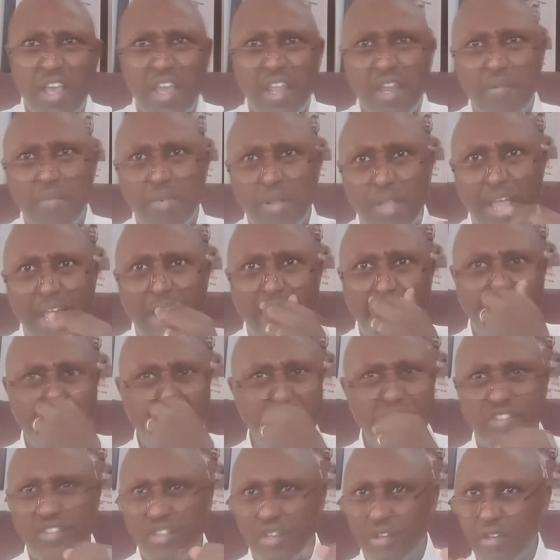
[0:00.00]
and in
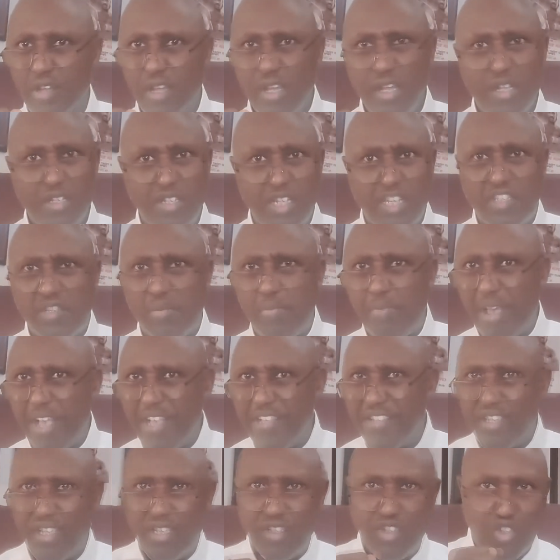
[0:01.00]
Belaney, just a just a
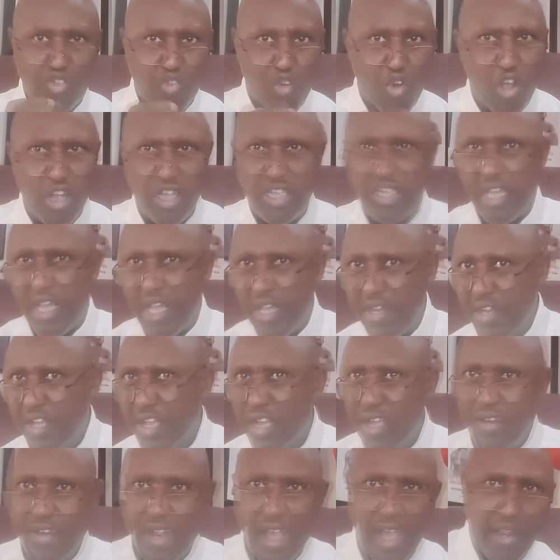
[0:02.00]
basic strong kid
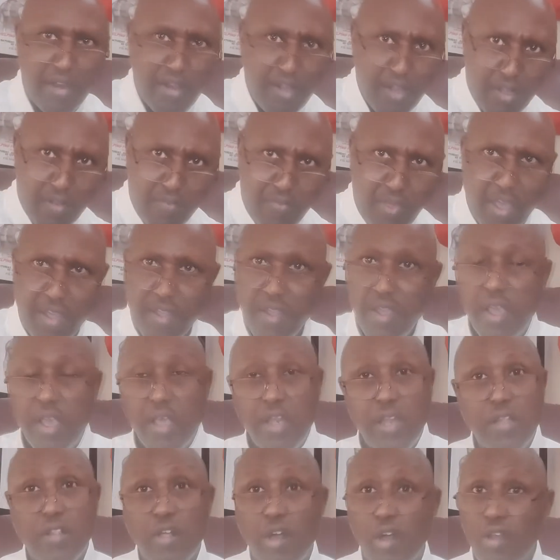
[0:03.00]
that that
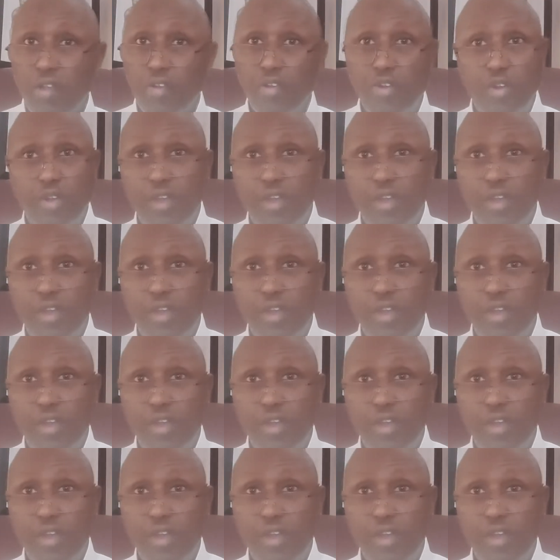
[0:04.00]
and look